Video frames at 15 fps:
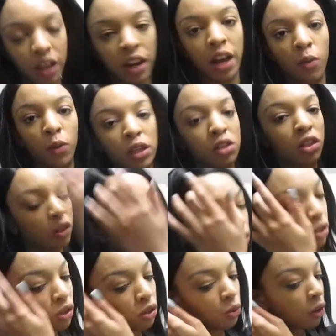and i went to the
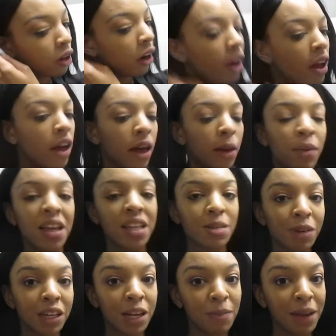grocery store because
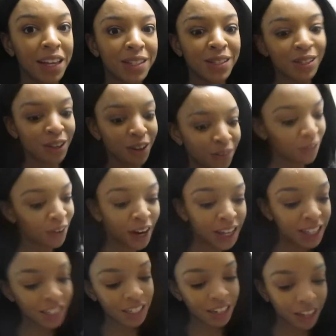i'm gonna make stir
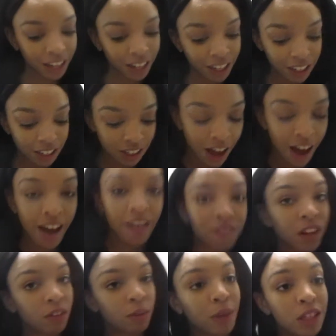fry tonight i have
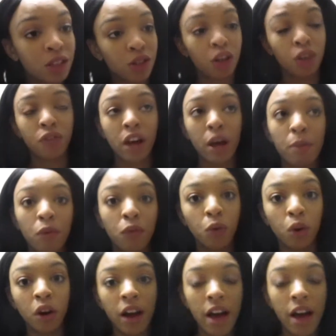never made stir fry before